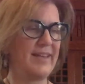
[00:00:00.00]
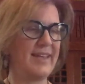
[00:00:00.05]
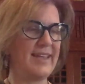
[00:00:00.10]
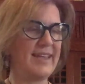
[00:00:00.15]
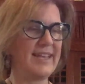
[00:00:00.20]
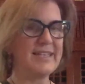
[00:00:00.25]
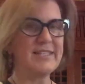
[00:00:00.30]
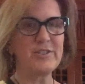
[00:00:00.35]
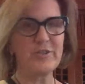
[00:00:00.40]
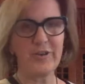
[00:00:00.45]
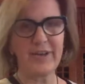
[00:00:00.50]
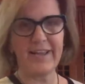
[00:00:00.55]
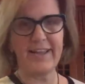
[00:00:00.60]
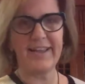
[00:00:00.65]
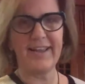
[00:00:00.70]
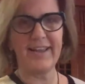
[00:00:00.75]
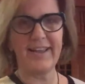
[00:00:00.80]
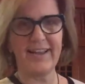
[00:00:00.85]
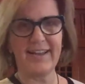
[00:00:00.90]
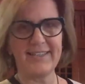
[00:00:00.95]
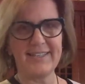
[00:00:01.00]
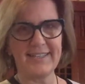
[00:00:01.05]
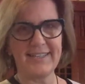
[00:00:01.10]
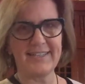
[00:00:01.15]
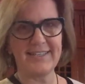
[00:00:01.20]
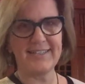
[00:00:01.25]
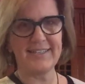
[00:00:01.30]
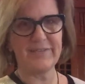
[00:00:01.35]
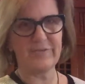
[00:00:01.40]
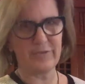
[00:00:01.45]
yesterday I did
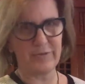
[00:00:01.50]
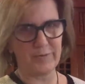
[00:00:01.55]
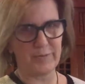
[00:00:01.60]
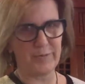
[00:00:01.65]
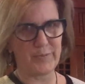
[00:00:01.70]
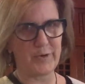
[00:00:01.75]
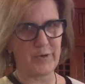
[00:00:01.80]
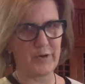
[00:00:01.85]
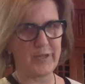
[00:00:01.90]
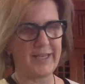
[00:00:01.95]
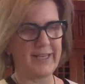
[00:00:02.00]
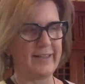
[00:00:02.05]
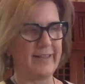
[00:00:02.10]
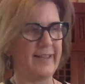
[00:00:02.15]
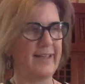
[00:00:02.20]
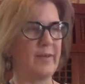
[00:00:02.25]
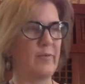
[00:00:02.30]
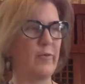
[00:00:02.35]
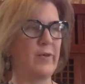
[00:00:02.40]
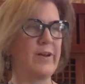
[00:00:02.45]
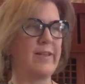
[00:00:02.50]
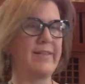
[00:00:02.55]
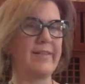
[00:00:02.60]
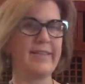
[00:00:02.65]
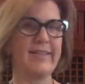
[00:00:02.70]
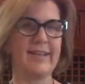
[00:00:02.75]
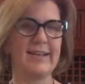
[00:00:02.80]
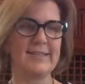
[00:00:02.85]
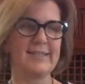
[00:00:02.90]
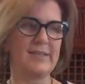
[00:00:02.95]
a different remote healing, and one of
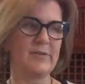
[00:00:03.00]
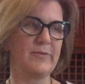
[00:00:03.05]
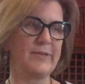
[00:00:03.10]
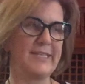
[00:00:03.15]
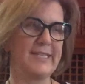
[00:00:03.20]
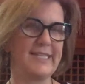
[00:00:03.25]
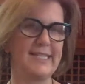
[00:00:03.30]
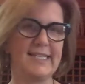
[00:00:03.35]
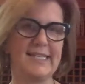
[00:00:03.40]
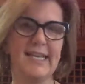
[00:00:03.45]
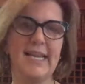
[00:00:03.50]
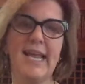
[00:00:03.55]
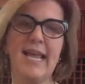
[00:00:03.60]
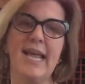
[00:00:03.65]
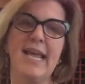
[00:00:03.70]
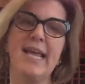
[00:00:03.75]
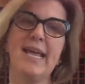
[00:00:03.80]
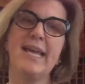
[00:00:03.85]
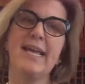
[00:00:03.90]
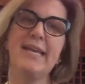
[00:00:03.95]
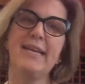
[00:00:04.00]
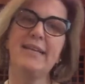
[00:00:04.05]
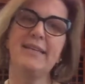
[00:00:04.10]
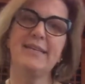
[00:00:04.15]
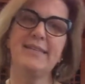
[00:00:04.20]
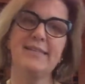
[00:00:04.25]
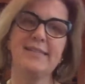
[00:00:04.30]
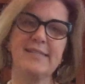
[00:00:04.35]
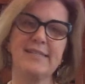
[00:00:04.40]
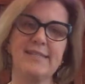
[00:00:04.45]
the things that we did
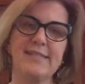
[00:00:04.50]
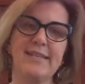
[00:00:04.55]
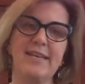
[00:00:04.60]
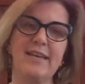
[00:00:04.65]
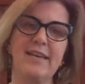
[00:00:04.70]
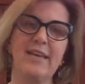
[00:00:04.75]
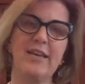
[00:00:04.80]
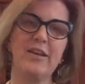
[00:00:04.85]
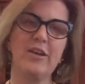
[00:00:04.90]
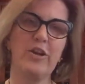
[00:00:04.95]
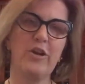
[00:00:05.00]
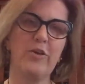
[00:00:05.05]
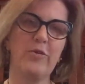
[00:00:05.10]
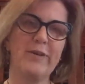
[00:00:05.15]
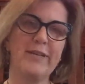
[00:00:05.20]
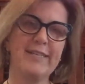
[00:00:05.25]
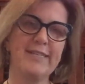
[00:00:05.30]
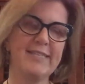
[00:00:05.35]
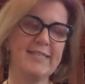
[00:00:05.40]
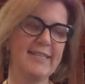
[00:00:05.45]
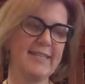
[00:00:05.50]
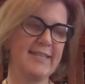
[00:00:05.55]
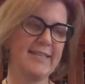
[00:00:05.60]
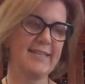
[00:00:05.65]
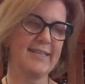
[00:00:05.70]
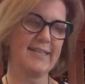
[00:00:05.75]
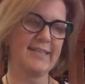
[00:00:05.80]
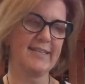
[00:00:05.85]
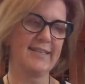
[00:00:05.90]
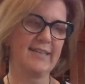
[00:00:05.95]
is go into
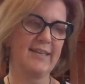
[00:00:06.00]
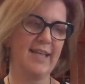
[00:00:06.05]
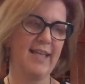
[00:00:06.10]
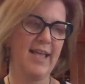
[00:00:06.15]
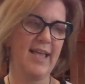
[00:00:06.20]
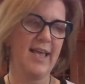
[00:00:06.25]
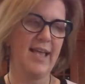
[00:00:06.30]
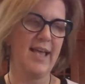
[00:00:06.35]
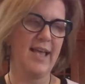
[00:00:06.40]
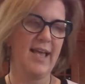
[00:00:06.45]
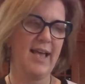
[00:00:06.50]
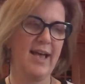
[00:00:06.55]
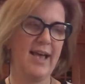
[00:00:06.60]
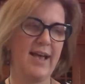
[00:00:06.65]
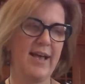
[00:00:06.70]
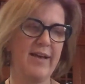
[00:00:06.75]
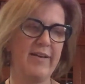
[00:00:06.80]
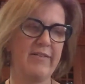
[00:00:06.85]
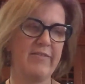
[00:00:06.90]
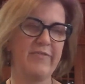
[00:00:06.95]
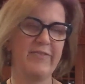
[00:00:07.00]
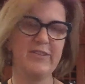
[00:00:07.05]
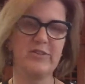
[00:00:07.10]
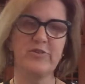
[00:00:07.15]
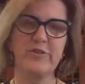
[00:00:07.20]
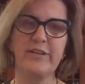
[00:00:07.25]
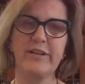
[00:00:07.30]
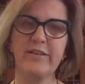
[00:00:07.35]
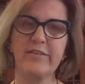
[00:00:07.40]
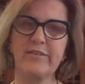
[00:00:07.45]
the
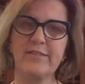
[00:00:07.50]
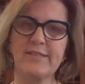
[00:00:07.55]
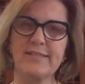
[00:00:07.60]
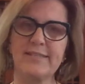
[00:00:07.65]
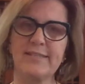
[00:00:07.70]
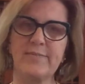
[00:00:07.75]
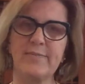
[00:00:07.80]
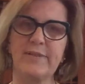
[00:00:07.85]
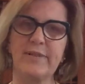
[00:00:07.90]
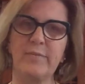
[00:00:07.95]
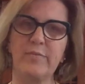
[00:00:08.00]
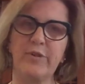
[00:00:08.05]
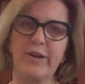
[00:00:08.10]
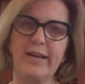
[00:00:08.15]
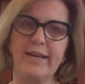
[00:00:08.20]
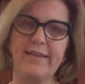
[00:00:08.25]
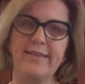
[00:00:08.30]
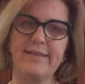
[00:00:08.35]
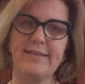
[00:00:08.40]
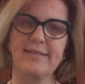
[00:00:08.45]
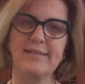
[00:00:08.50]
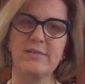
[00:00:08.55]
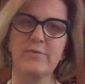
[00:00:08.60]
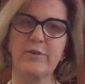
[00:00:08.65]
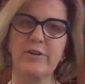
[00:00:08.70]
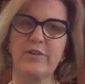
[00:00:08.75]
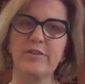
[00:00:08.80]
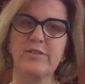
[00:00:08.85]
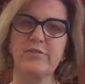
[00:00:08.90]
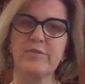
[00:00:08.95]
ventricular system in the brain, and this is
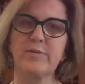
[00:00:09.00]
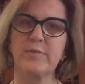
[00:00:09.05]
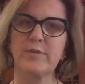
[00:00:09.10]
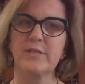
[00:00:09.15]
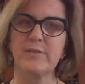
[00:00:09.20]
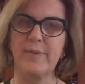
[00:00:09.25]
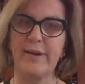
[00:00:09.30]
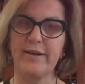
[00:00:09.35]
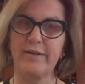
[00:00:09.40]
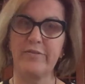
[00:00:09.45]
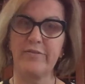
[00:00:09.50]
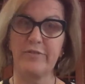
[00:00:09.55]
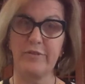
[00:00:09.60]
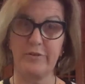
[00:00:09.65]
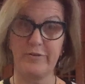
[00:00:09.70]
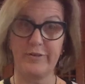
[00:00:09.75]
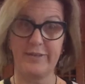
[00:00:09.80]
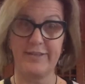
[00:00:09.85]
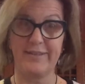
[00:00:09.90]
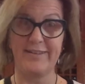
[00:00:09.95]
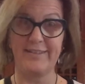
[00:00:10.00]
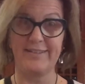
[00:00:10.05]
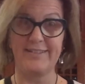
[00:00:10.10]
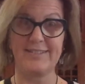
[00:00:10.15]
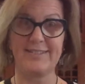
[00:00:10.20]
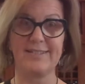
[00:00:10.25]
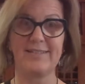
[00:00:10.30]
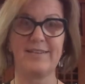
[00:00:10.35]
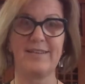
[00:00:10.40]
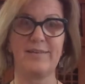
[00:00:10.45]
where your cerebral spinal fluid
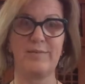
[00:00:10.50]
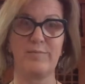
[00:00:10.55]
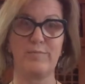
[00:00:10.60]
is